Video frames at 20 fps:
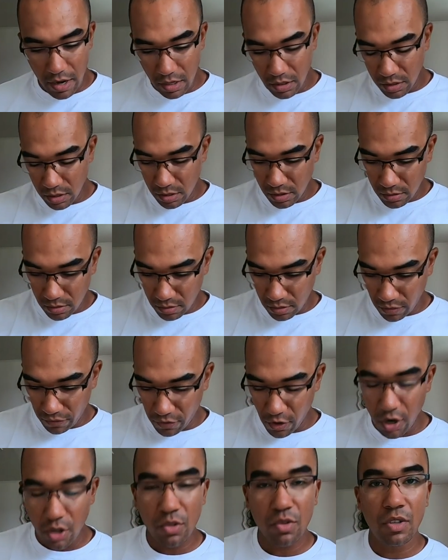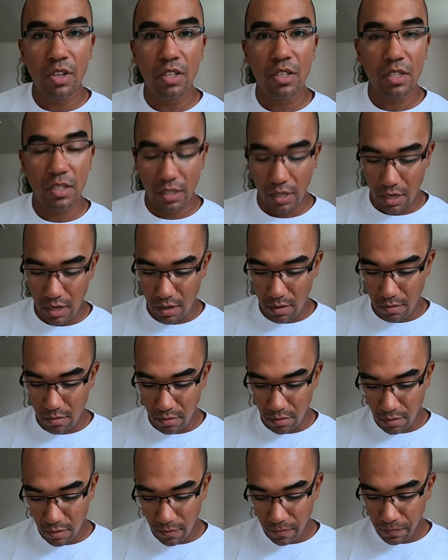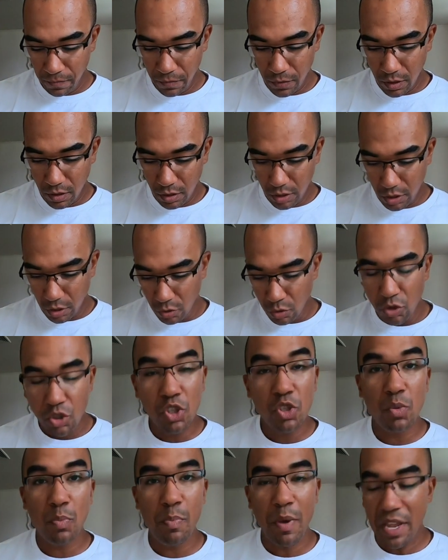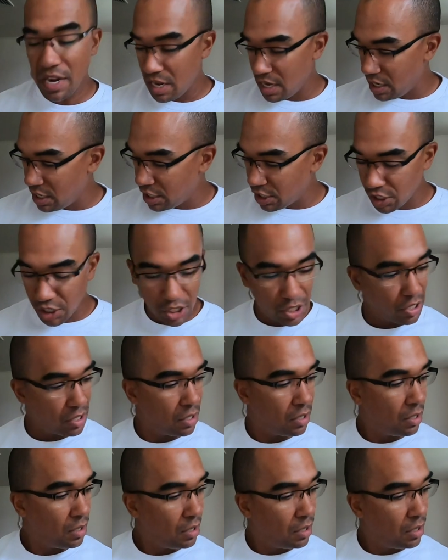This the first one doesn't seem too spinning-ish.